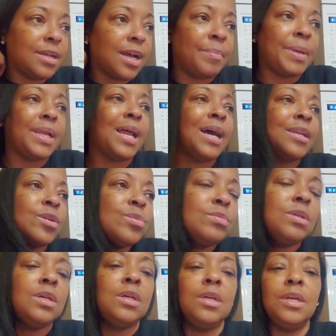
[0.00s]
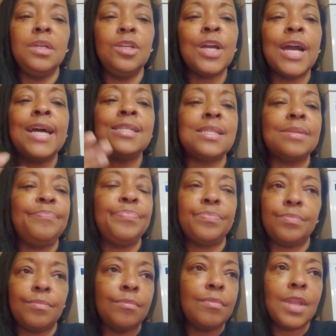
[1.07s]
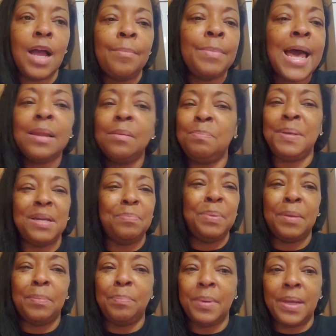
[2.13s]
I mean, I don't, you guys, I'm not a big